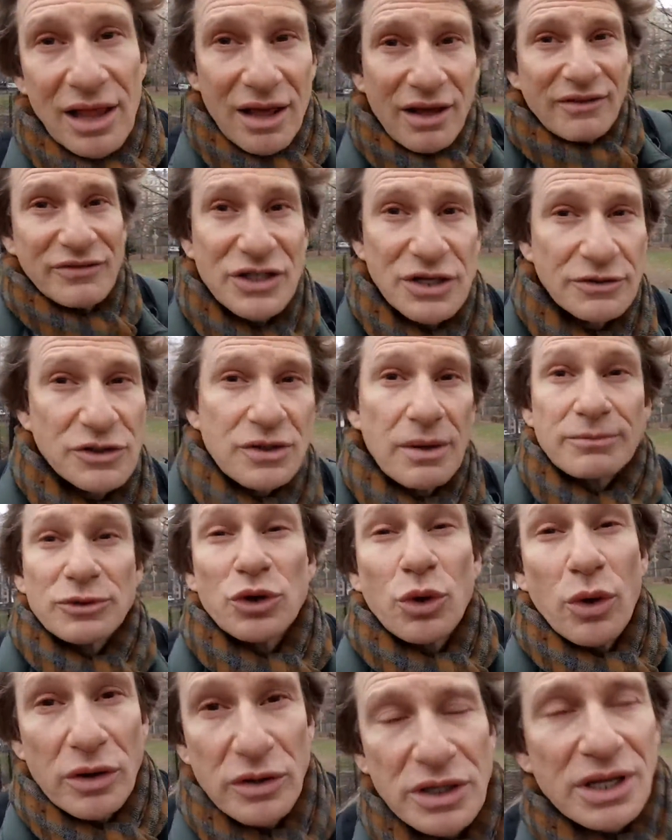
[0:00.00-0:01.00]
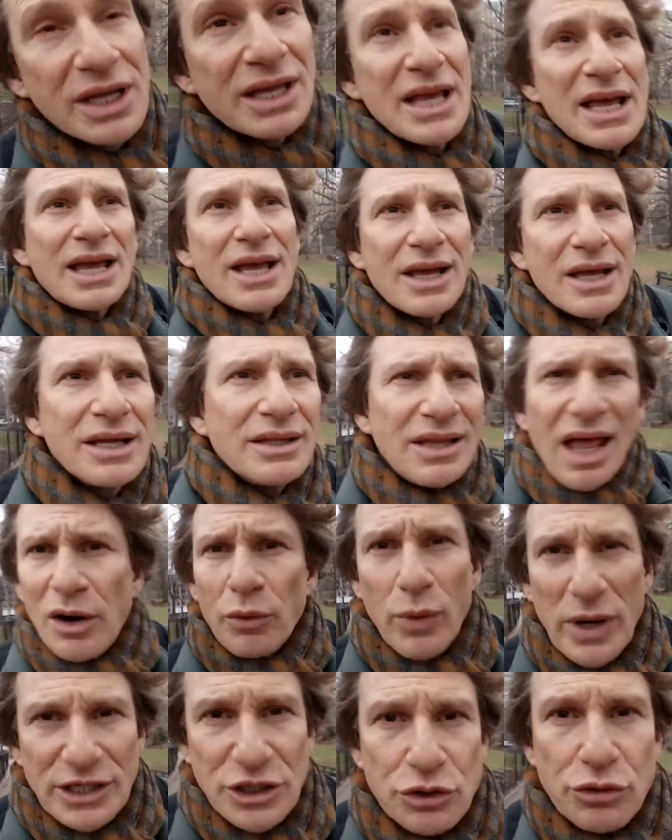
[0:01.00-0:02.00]
of some sort. Not
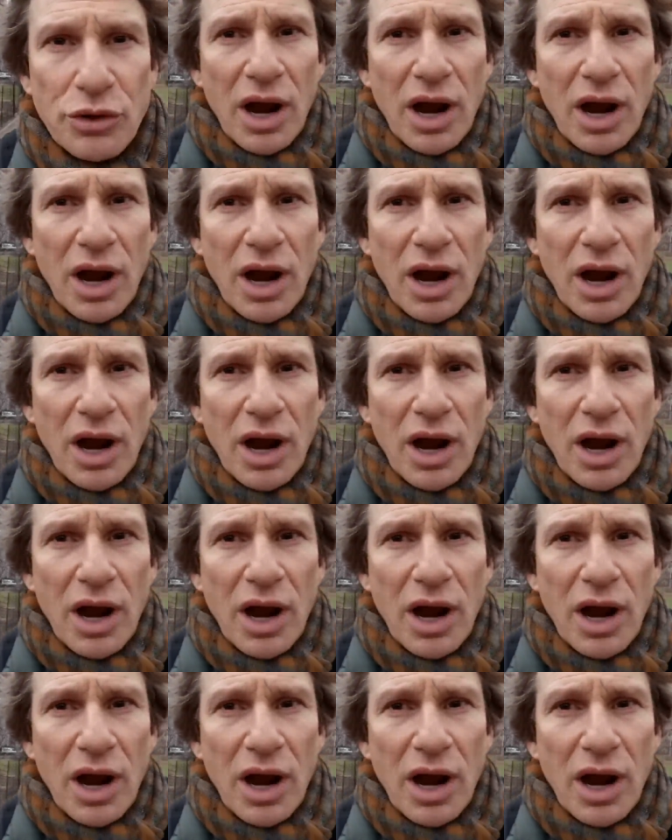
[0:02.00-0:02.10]
a witch